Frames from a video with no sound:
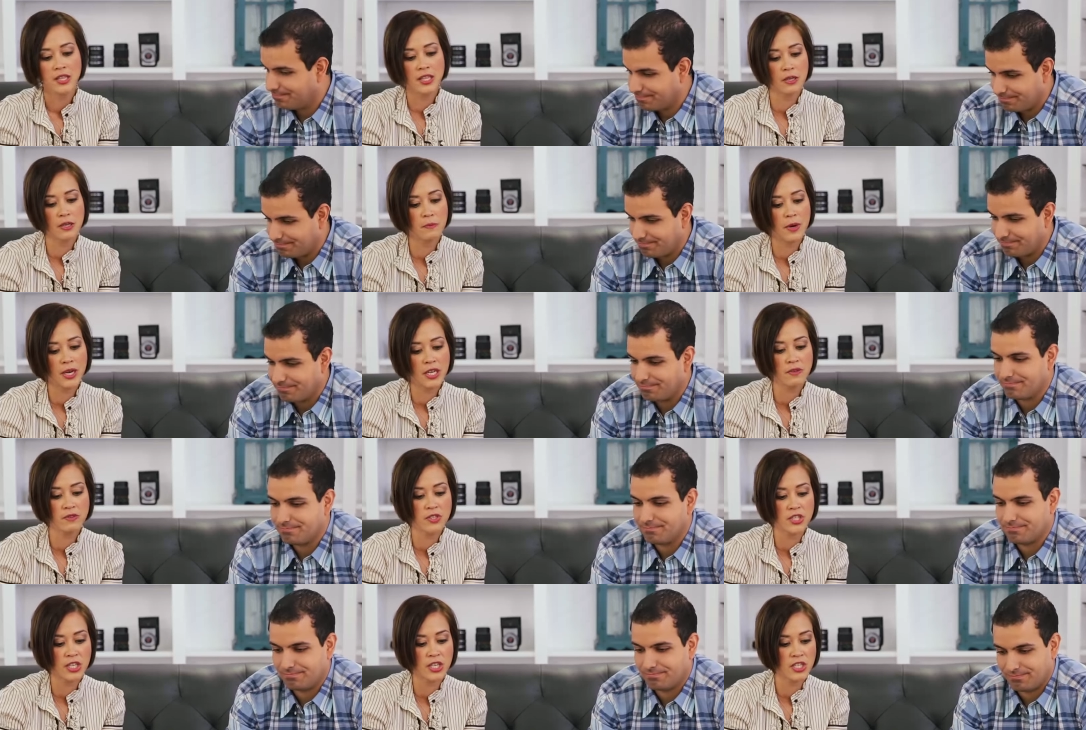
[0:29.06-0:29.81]
Speaker 1: They
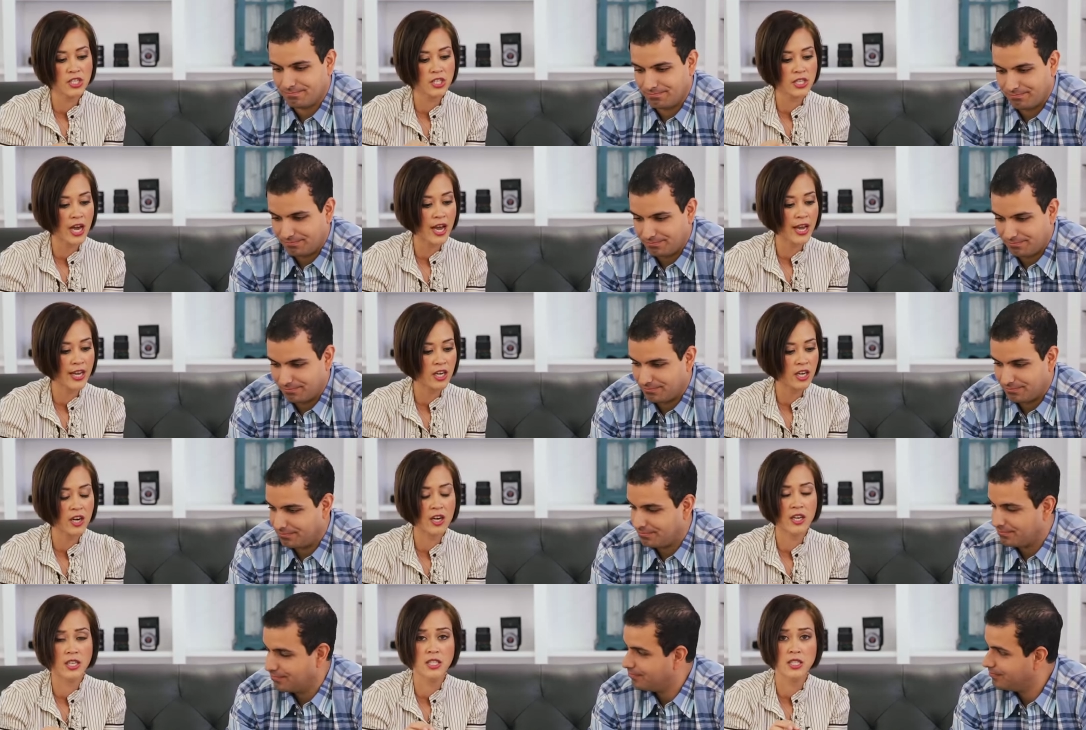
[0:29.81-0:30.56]
might have changed the
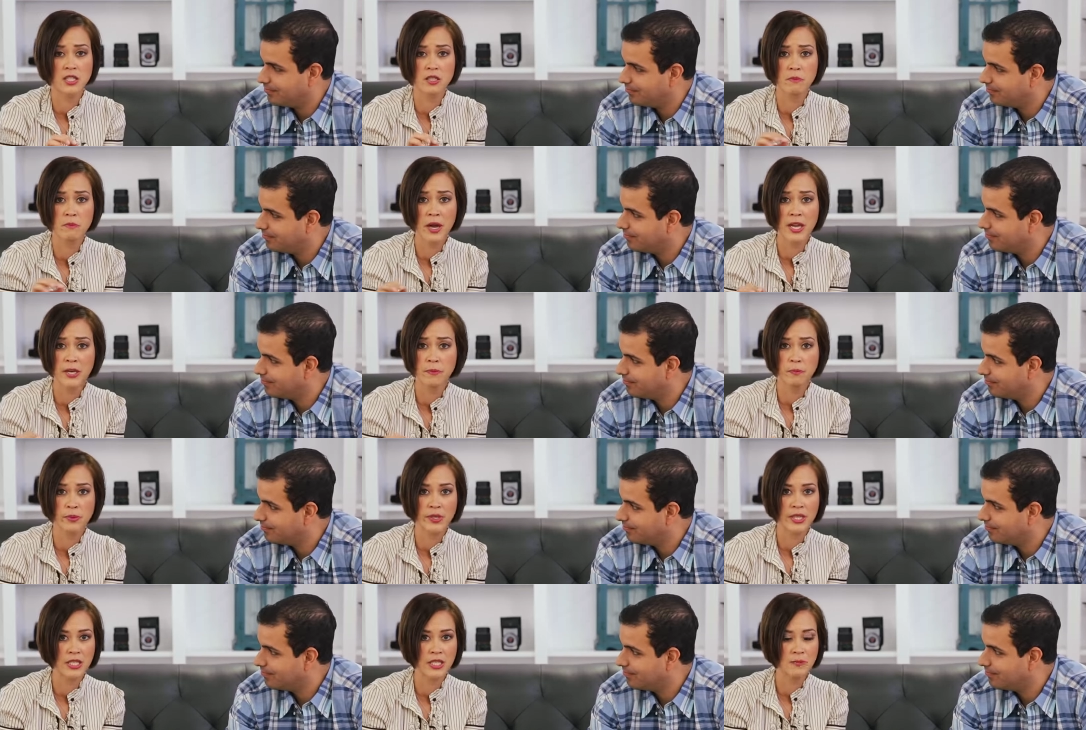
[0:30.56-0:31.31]
icons, the
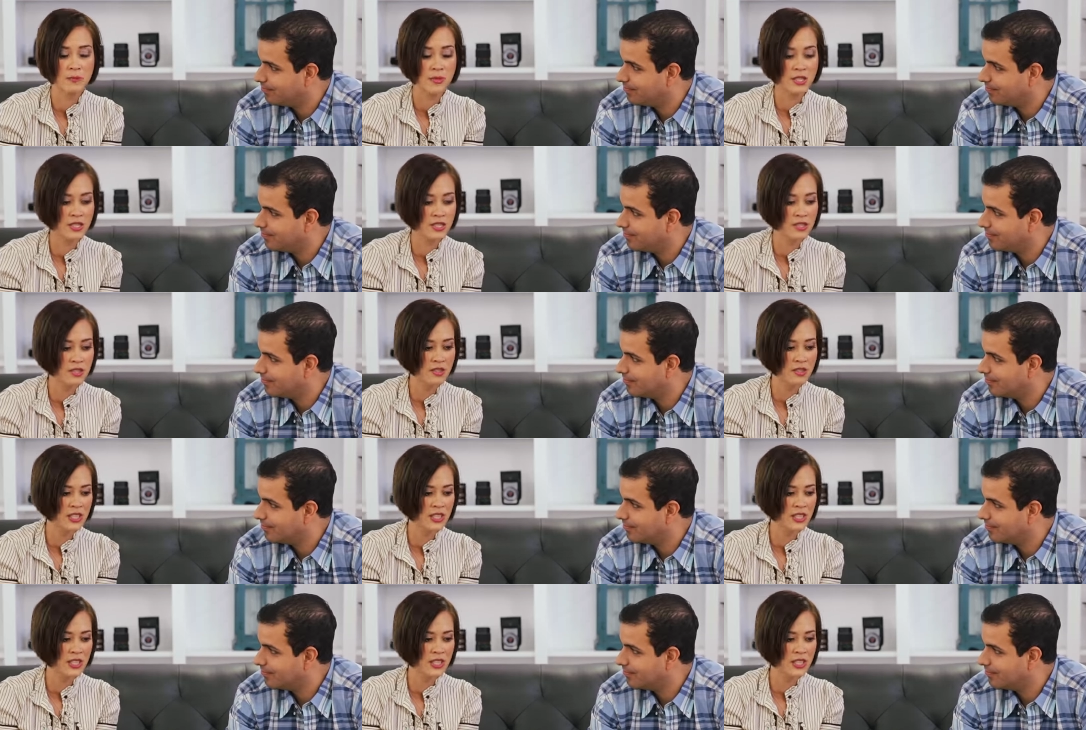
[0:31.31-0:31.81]
button placements,